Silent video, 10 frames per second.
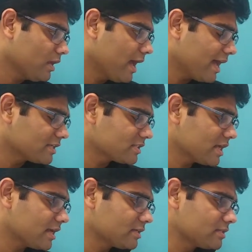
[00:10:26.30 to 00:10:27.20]

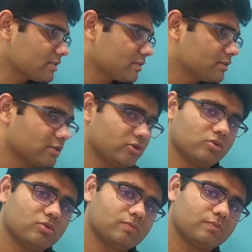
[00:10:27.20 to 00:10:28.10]
hashtags,
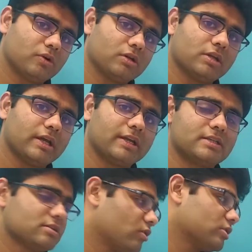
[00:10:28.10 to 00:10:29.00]
you put, it
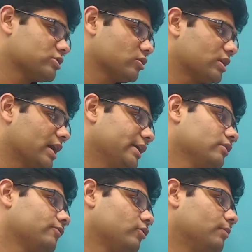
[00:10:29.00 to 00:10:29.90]
is also kind
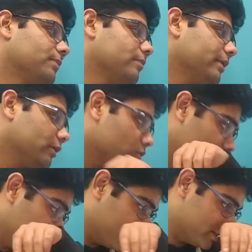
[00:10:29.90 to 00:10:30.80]
of complement to
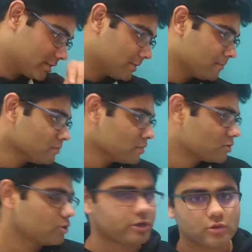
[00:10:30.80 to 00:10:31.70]
keywords,
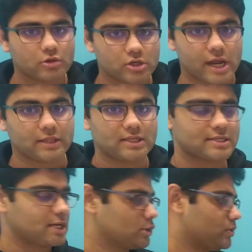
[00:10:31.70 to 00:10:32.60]
so you try these
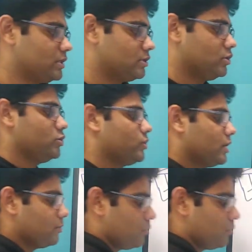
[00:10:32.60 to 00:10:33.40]
as well. So you can